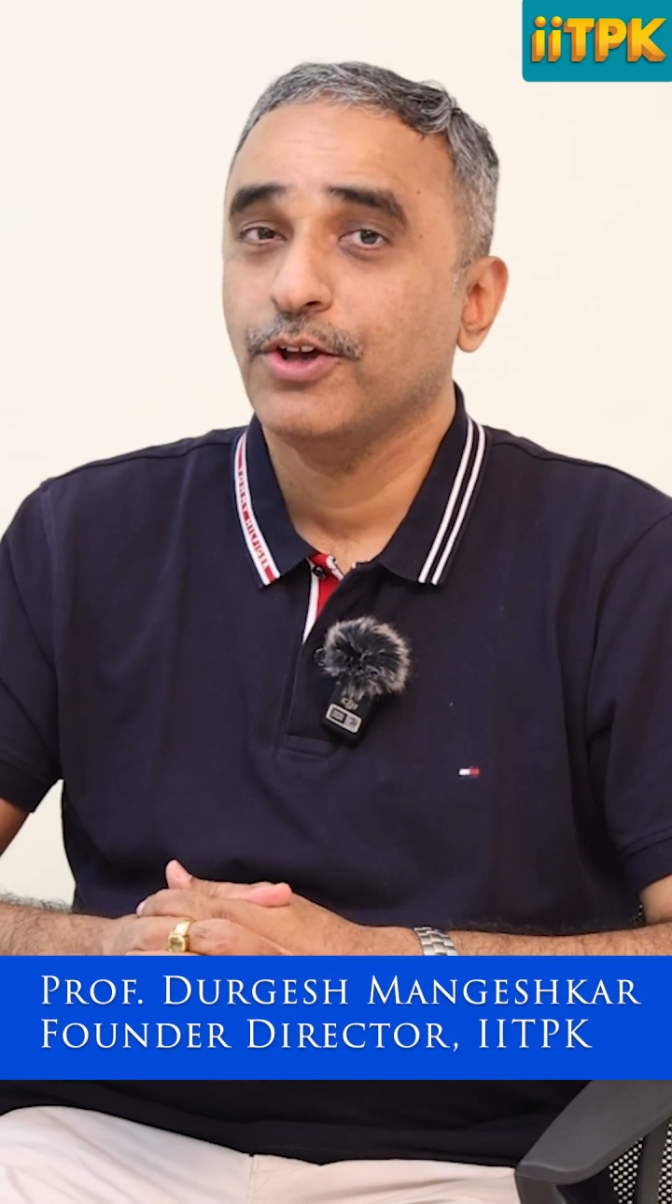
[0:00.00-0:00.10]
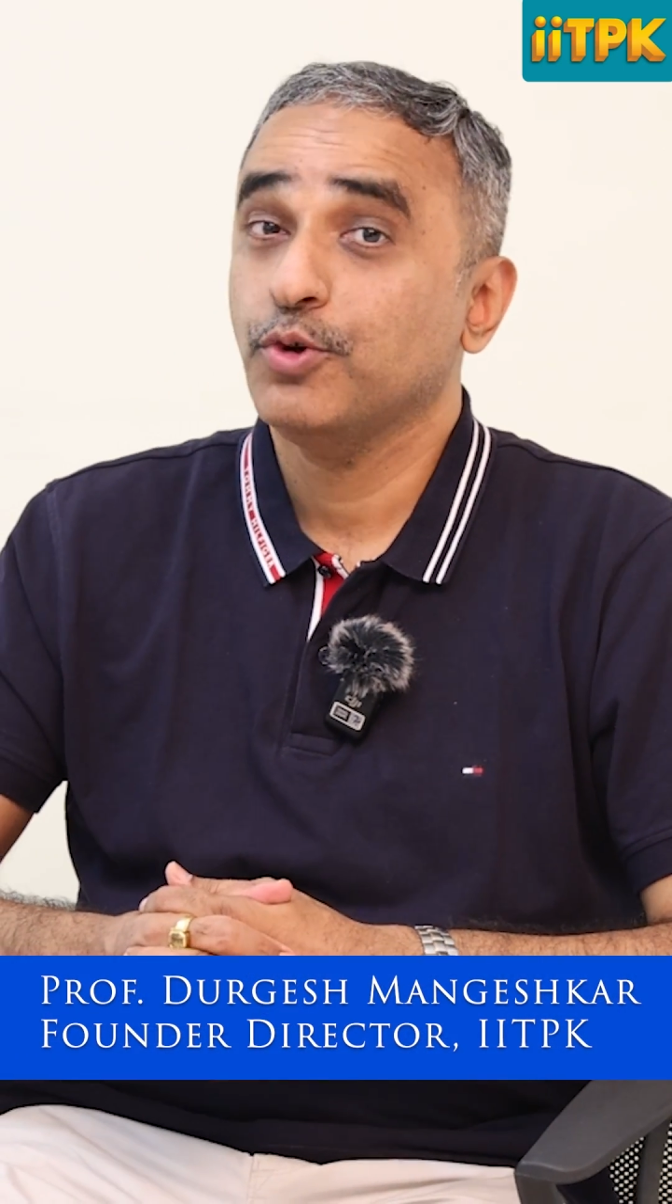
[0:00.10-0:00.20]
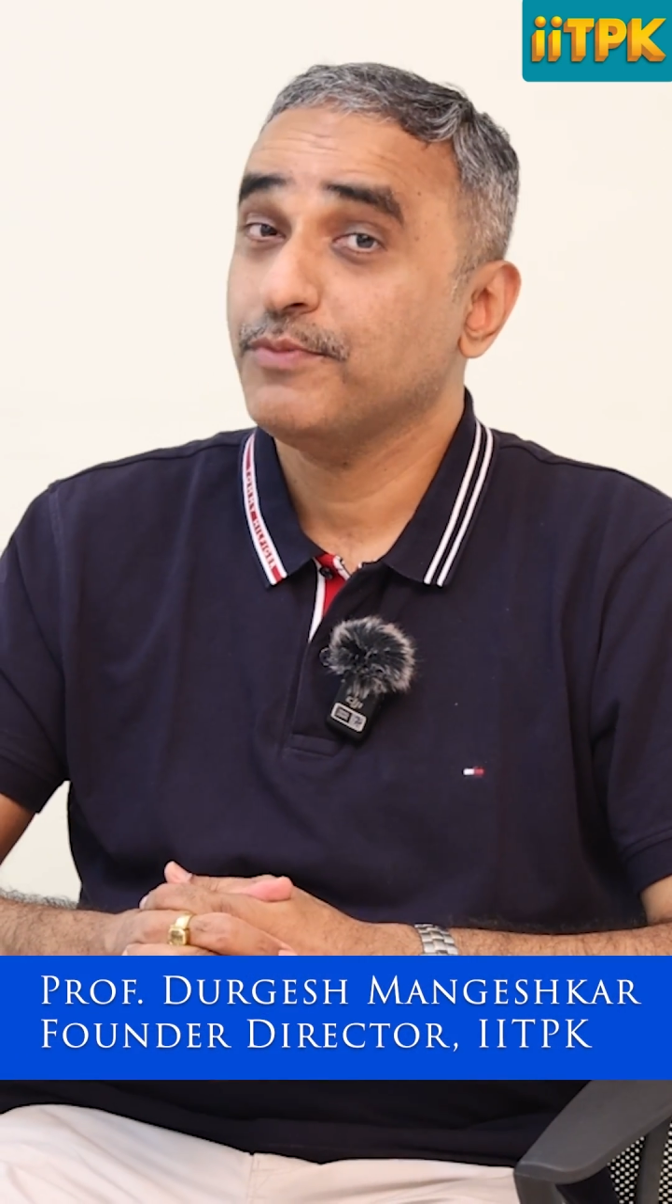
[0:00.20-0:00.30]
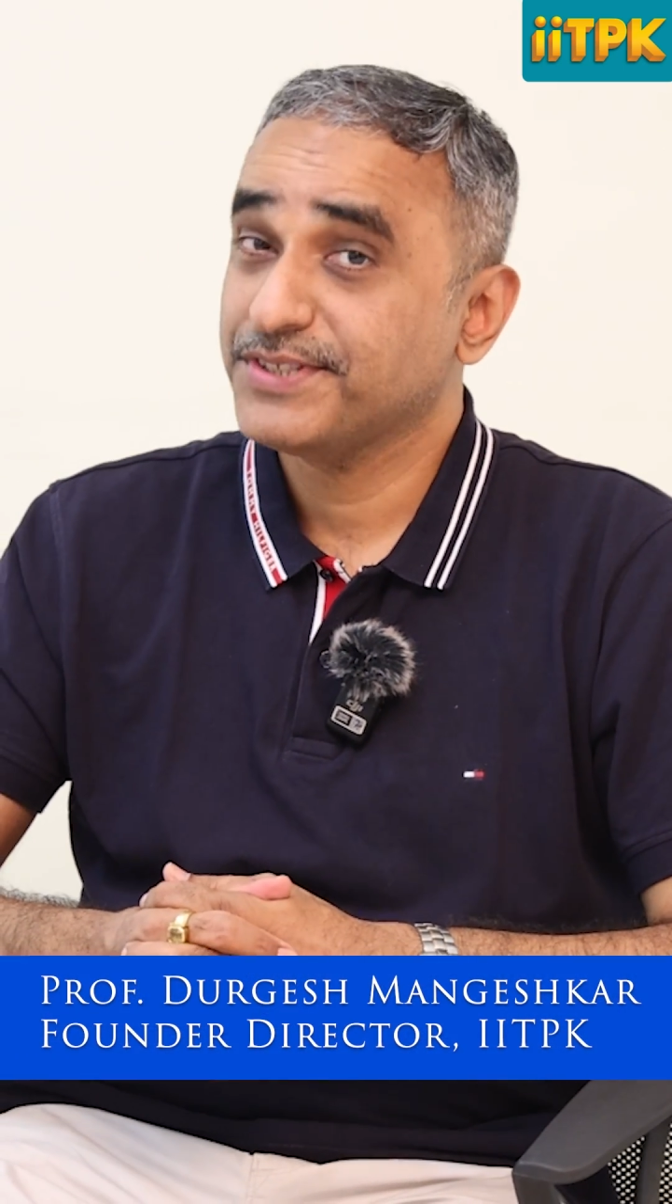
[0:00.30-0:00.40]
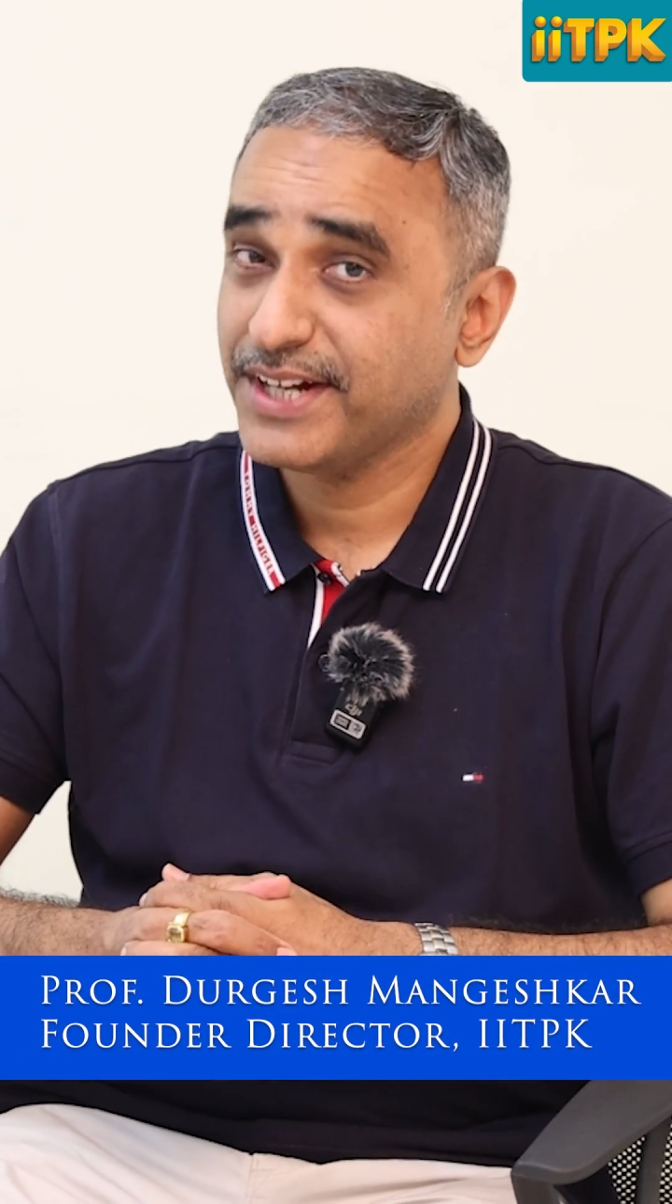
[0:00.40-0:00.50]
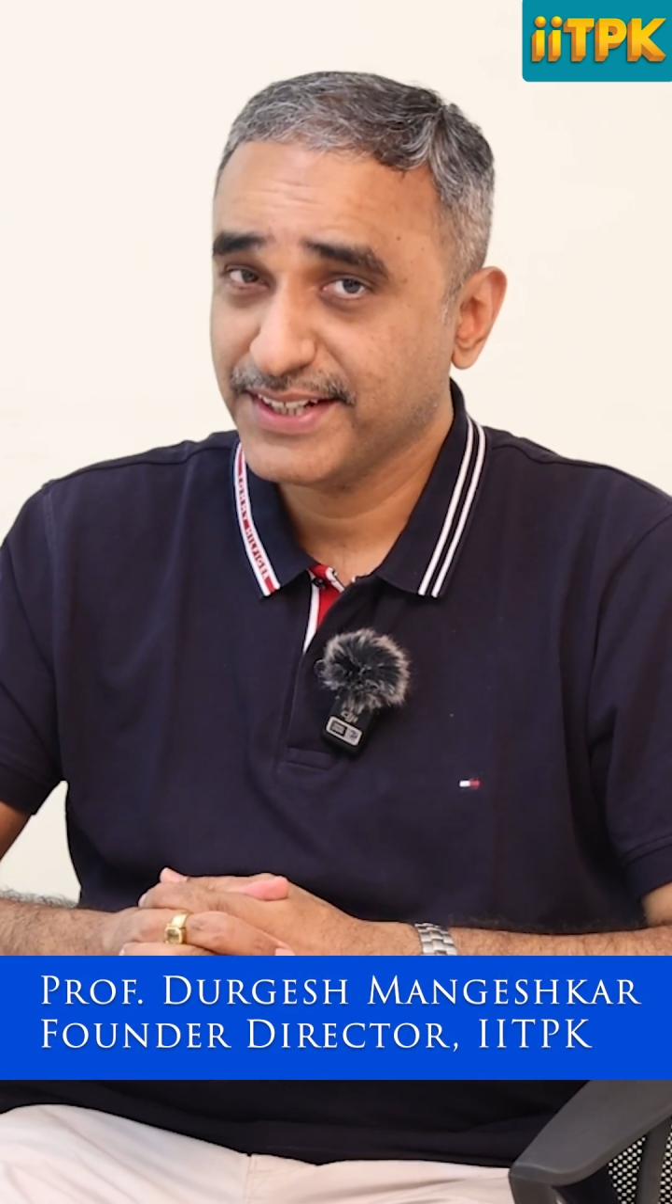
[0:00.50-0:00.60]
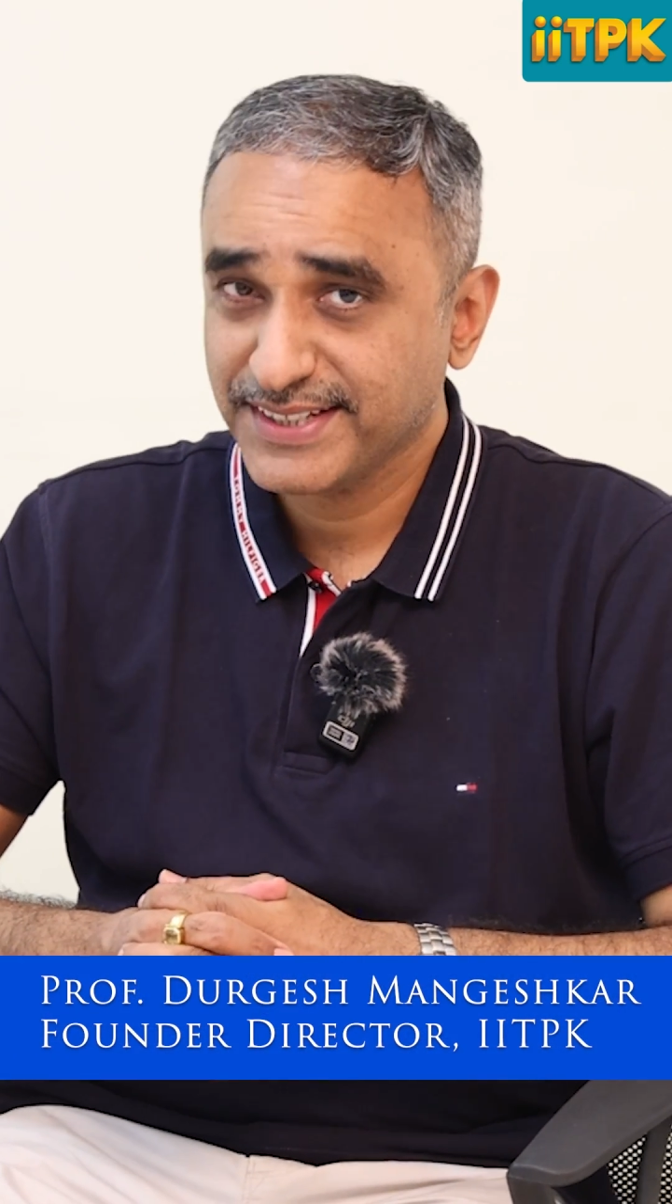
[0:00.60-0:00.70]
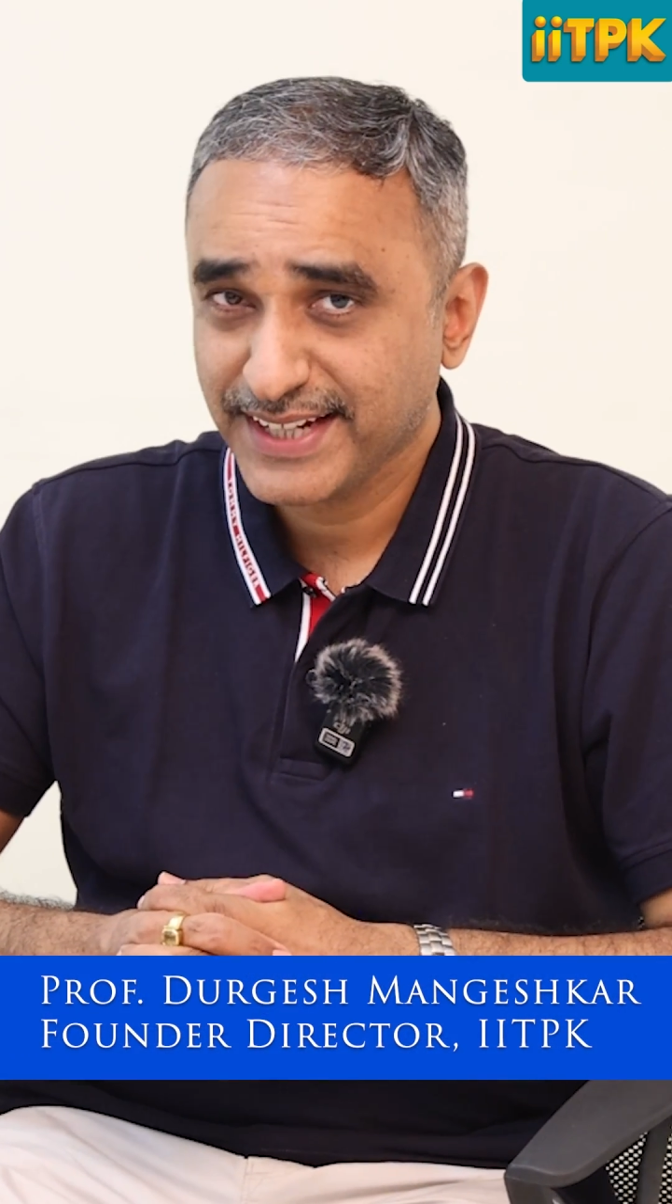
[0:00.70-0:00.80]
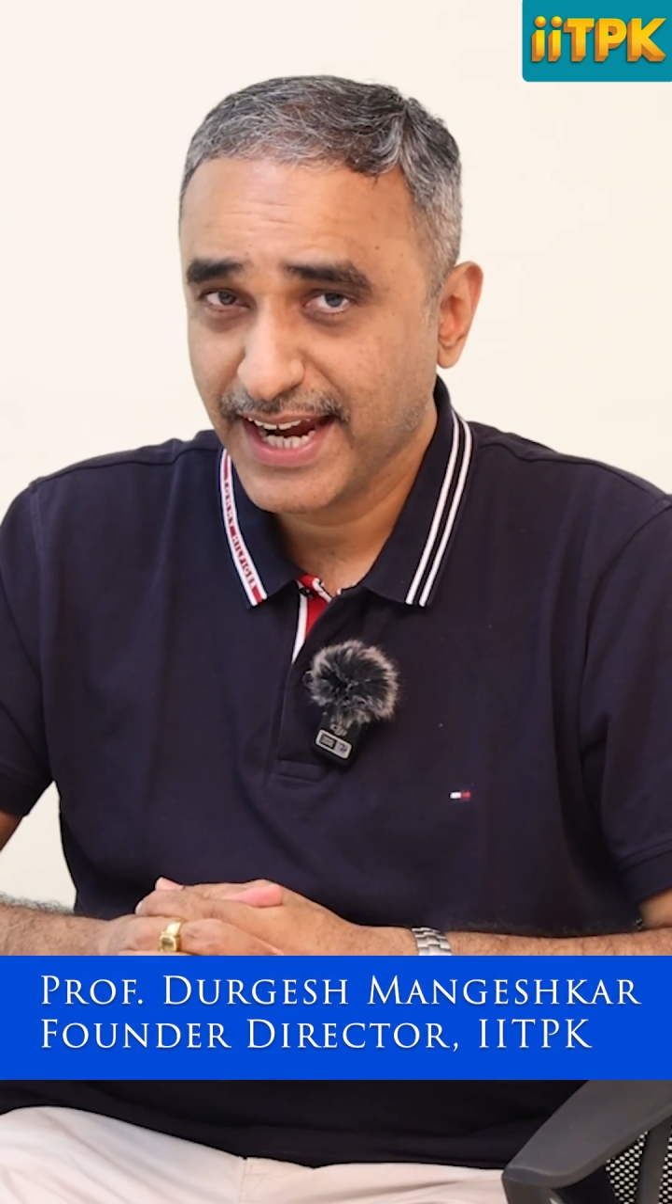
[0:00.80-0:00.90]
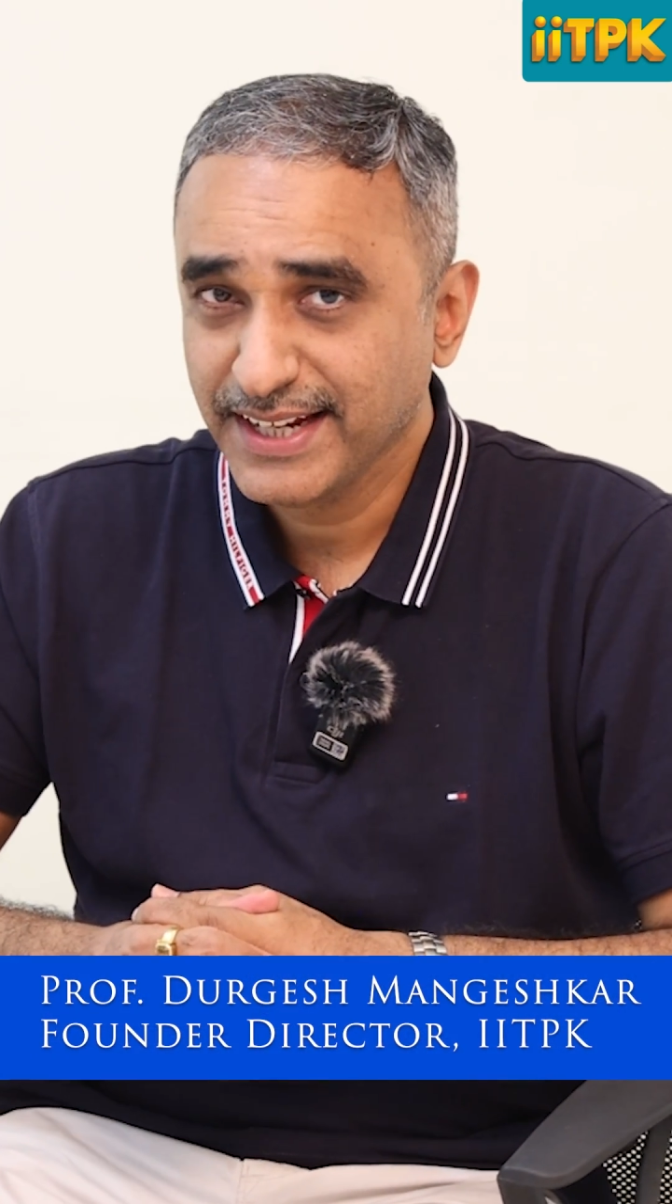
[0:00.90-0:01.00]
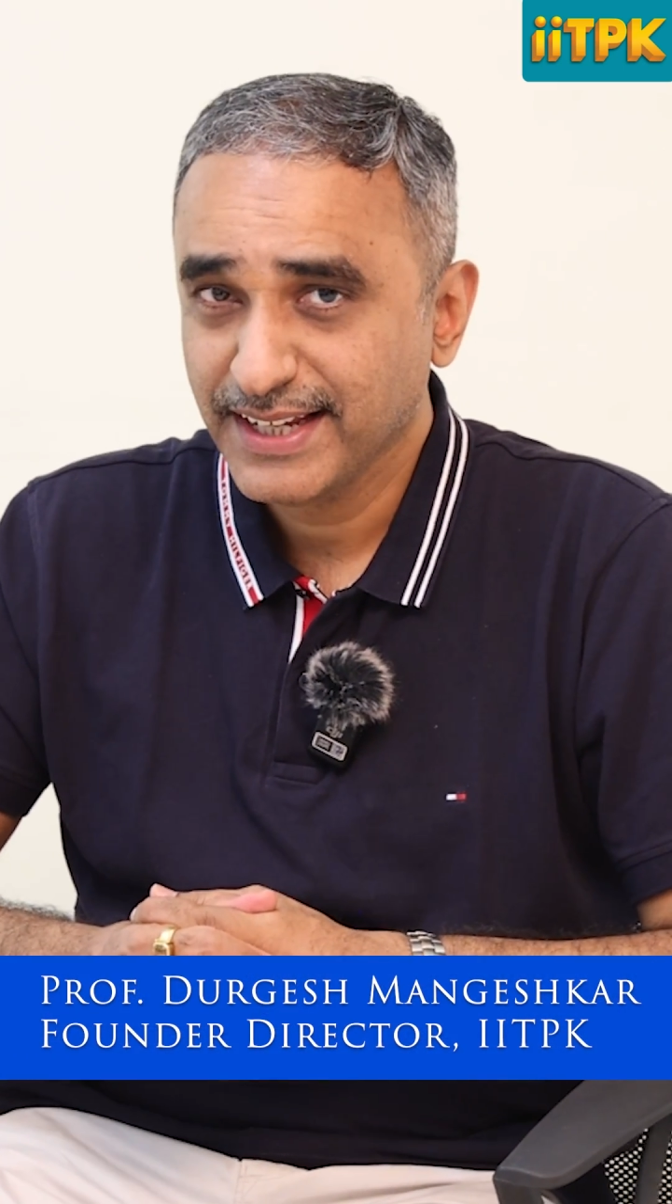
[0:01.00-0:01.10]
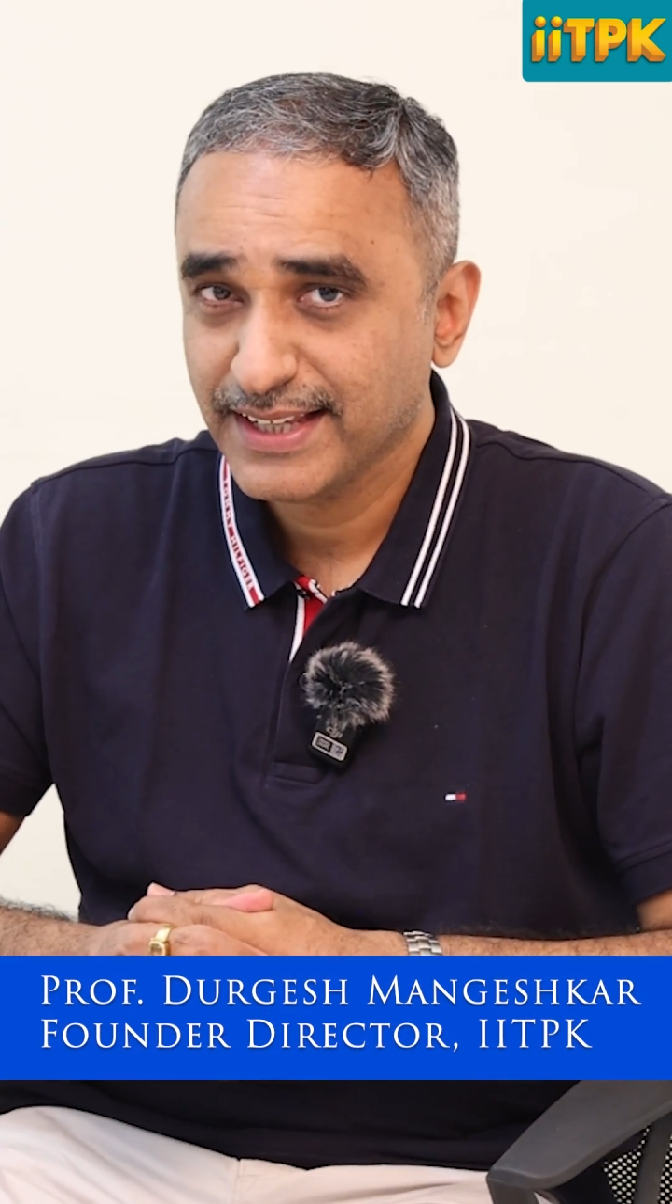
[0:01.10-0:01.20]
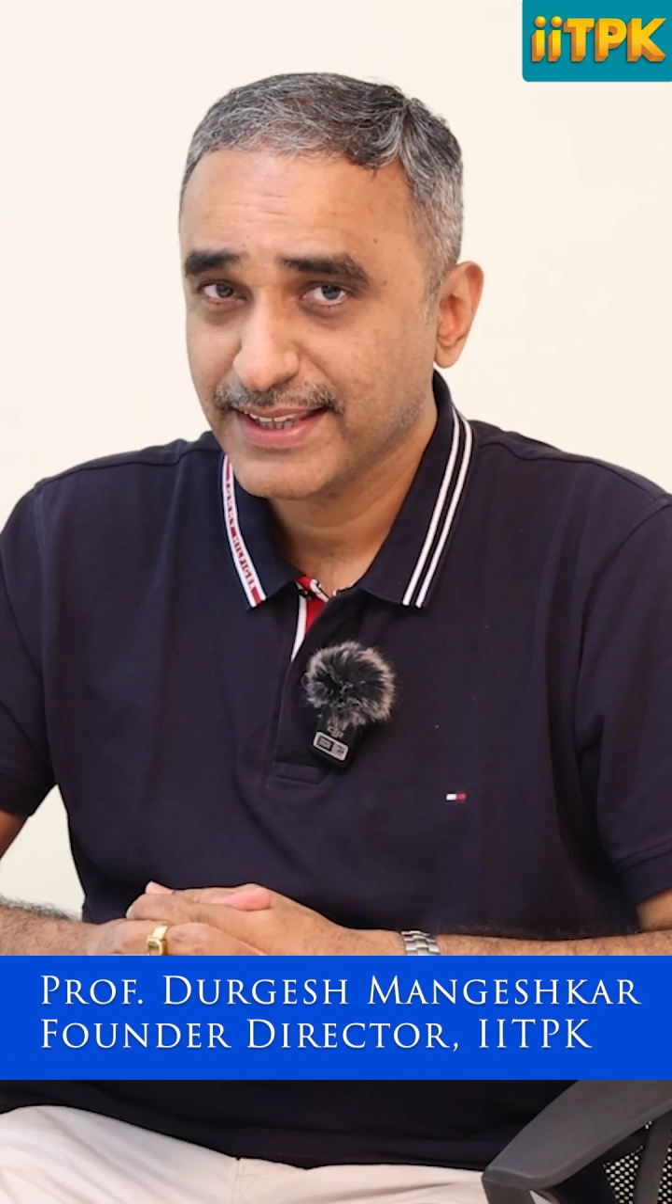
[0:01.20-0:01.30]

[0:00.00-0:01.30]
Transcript: you must understand